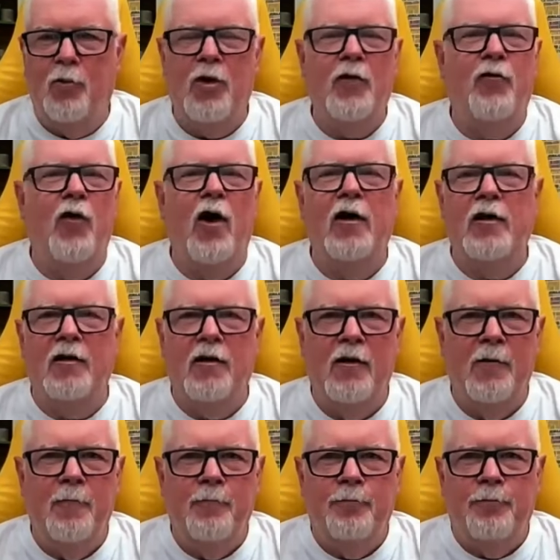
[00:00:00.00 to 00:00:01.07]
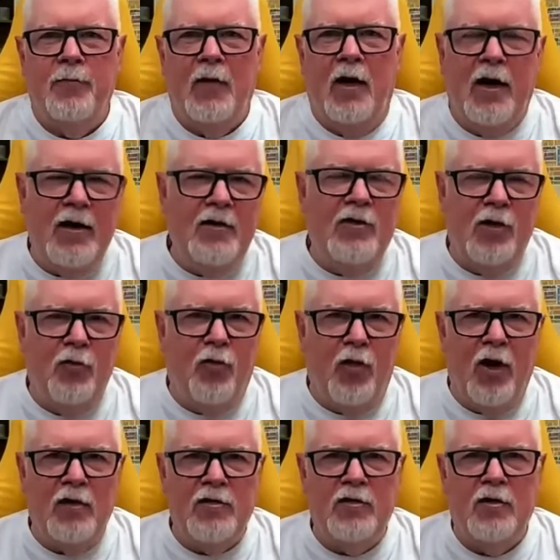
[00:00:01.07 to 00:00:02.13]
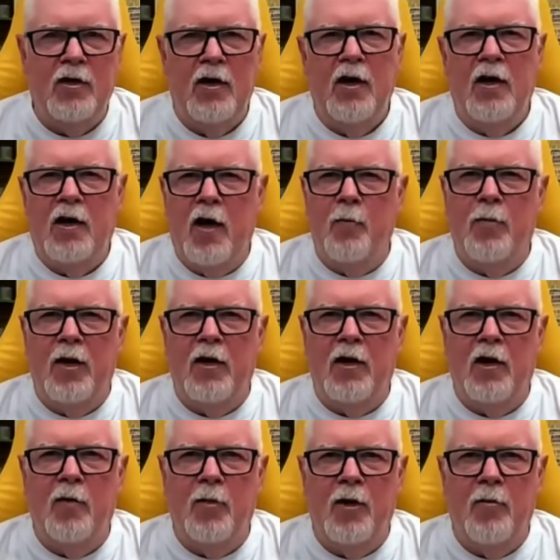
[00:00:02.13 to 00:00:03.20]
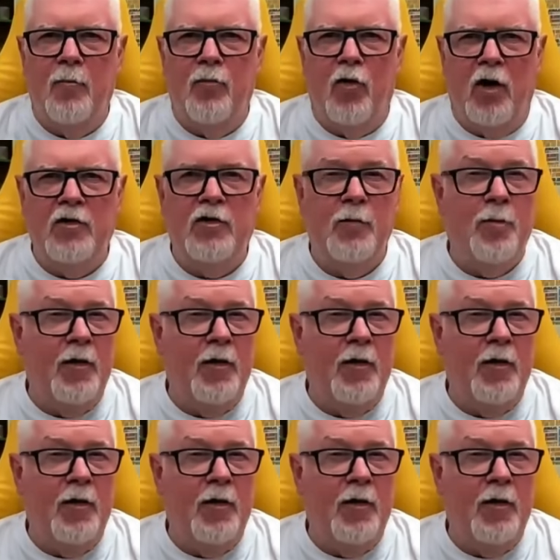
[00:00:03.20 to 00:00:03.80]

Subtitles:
We find heating for us can be a little bit pricey,